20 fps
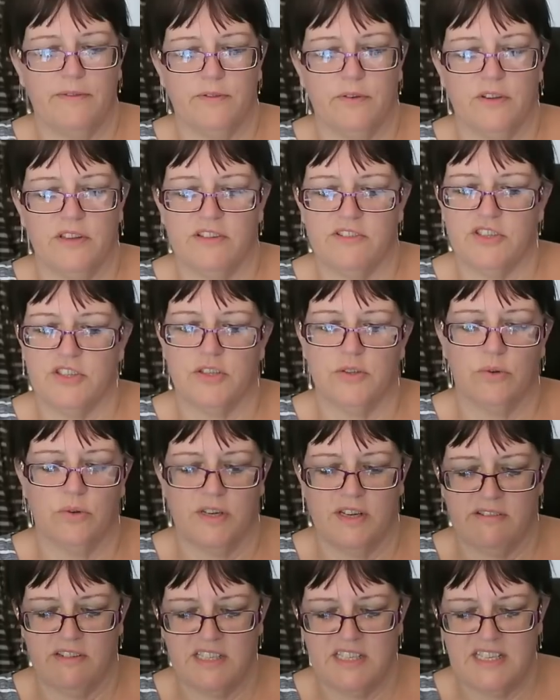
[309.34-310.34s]
foot, they're just an
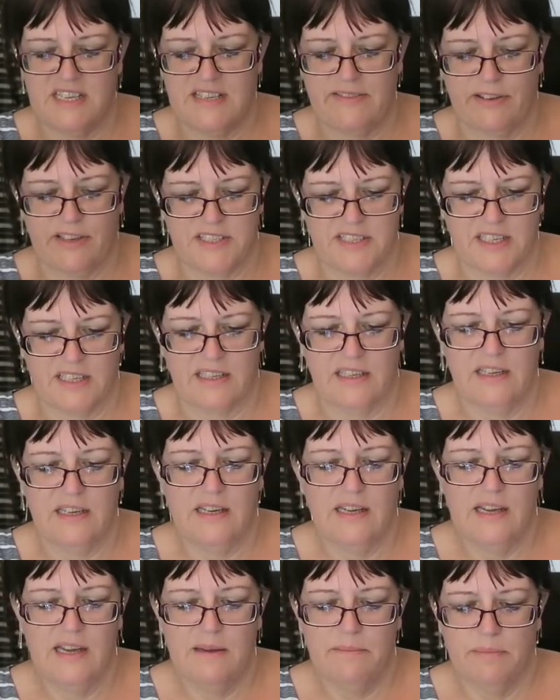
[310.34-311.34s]
ordinary D fitting.
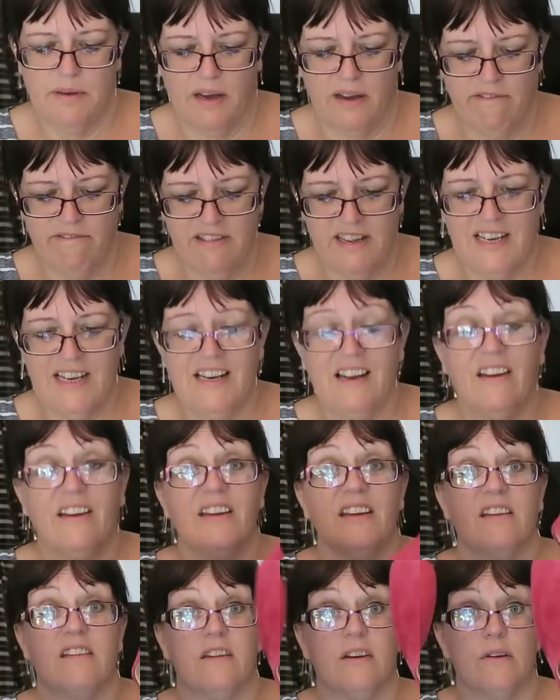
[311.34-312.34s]
But I really
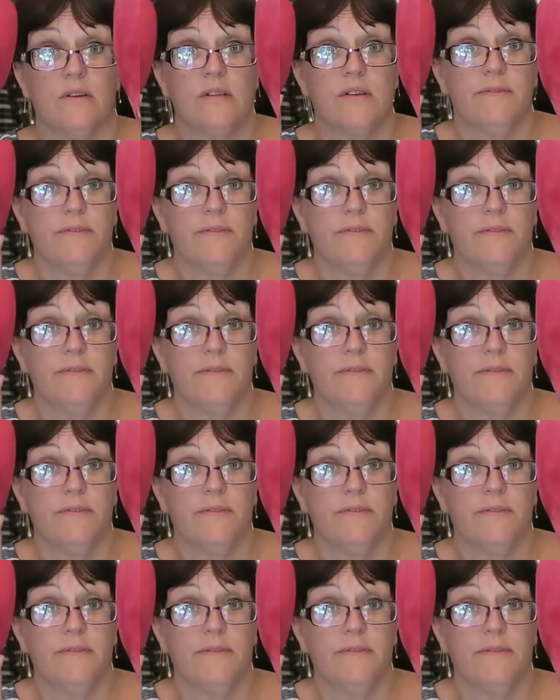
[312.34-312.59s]
like those,